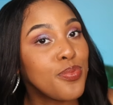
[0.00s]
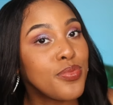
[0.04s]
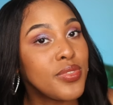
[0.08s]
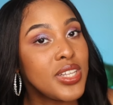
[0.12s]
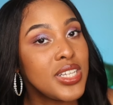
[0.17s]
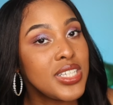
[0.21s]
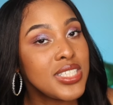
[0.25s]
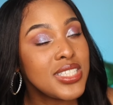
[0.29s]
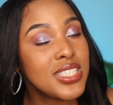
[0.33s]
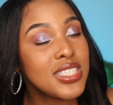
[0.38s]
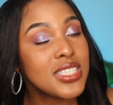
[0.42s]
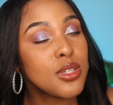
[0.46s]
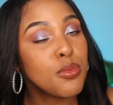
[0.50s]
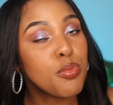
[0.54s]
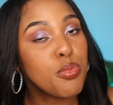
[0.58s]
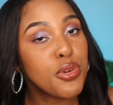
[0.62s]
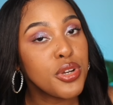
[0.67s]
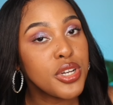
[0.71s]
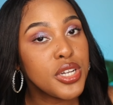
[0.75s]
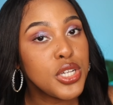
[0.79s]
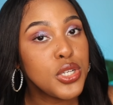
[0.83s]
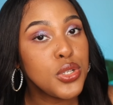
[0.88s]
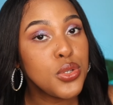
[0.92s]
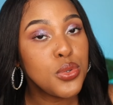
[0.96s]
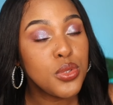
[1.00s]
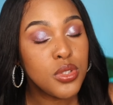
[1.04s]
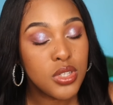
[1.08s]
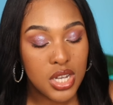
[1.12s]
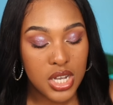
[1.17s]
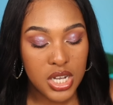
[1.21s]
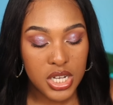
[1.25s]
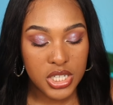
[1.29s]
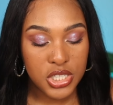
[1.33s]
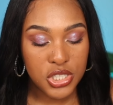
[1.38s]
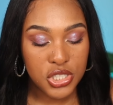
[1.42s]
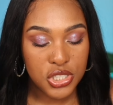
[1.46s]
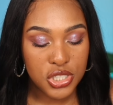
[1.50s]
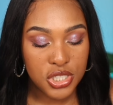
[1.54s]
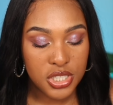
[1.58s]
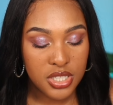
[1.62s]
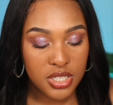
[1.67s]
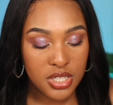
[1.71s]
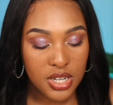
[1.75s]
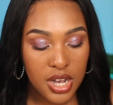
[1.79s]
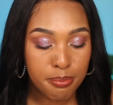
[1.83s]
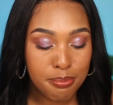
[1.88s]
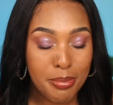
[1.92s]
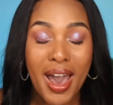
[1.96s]
this is a pretty new launch
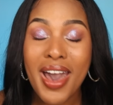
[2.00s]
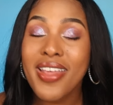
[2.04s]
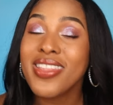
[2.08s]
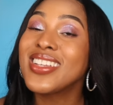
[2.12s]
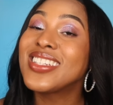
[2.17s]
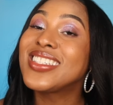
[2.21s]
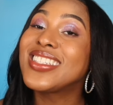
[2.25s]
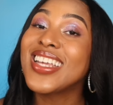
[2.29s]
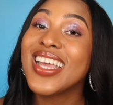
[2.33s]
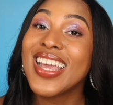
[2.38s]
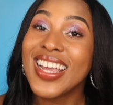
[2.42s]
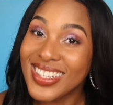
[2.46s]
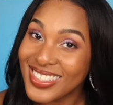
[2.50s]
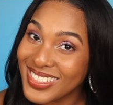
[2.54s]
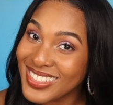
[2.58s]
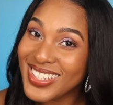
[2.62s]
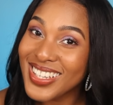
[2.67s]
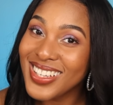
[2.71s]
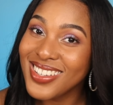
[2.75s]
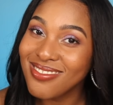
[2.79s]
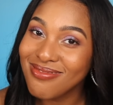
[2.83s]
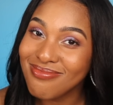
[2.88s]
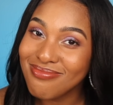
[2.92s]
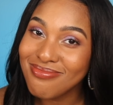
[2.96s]
by The Dent.